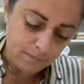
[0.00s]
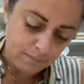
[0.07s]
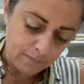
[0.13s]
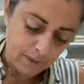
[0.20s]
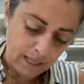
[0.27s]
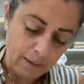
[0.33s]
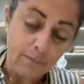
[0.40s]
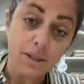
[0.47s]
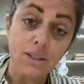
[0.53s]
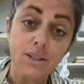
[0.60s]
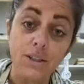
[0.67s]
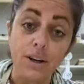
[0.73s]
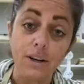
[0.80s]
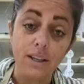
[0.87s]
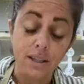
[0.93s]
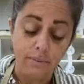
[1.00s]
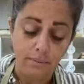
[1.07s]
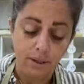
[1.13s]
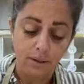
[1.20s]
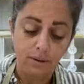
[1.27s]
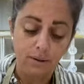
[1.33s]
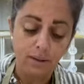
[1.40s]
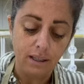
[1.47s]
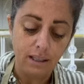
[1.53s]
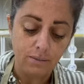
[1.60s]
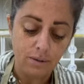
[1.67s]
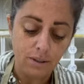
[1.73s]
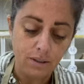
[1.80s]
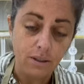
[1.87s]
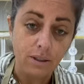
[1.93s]
Then I'm going to start in the middle and I'm
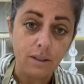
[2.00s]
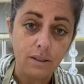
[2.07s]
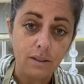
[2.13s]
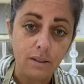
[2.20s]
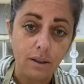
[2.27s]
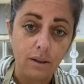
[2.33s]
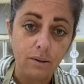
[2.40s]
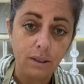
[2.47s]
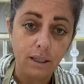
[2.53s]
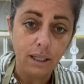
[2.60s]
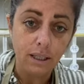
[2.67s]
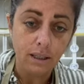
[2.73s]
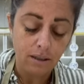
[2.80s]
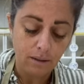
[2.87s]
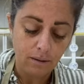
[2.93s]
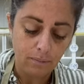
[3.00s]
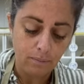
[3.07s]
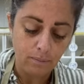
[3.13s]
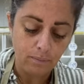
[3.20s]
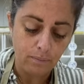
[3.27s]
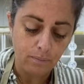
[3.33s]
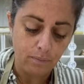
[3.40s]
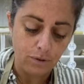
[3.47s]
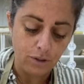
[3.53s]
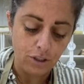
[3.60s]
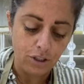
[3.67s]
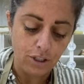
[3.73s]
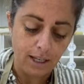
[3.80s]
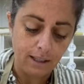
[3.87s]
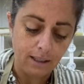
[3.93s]
just going to slowly,
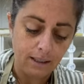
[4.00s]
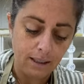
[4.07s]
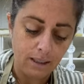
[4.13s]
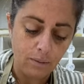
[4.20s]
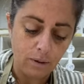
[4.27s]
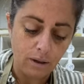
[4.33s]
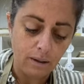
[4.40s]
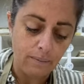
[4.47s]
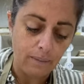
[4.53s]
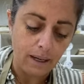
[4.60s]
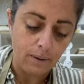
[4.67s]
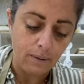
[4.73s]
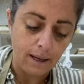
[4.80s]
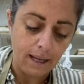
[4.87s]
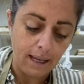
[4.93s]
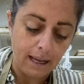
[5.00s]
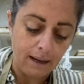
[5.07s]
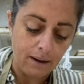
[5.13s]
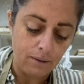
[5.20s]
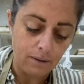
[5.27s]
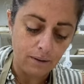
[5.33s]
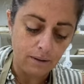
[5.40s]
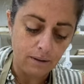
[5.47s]
gently work my way out